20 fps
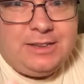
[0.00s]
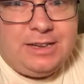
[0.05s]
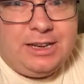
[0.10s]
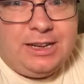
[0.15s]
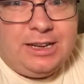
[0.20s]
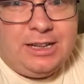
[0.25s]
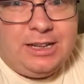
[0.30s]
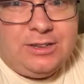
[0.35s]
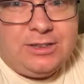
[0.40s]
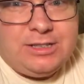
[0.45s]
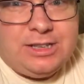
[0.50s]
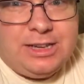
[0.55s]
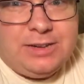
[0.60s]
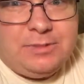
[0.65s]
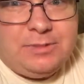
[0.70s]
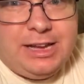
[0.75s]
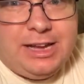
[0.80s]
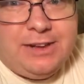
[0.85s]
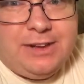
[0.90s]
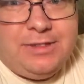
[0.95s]
Looks
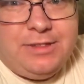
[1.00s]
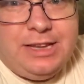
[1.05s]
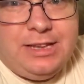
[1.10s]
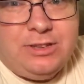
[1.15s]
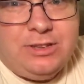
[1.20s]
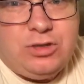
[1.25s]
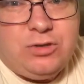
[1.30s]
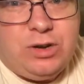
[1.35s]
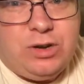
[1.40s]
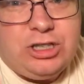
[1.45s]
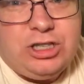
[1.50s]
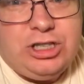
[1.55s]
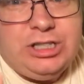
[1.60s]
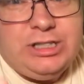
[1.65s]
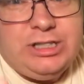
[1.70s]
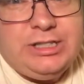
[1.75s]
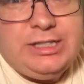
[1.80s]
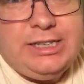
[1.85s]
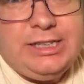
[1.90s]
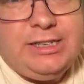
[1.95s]
like we have the
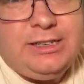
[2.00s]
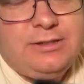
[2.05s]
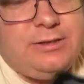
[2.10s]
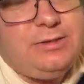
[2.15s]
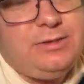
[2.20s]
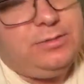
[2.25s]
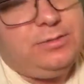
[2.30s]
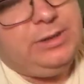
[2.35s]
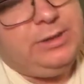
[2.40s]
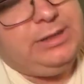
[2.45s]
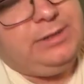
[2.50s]
instructions here. Oh, what?